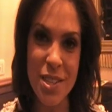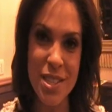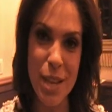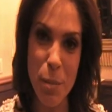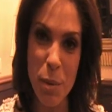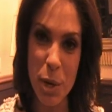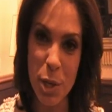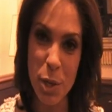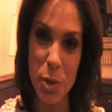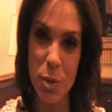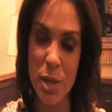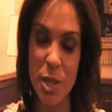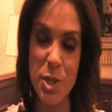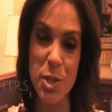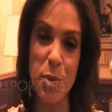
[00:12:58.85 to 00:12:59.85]
to someone
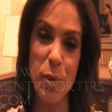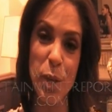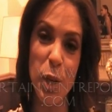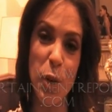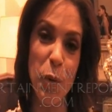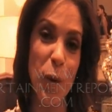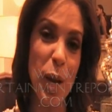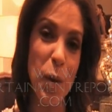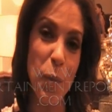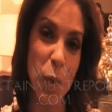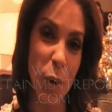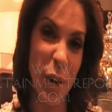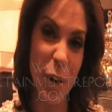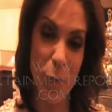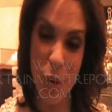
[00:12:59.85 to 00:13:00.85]
who is doing great
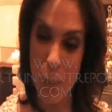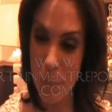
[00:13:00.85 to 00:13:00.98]
work.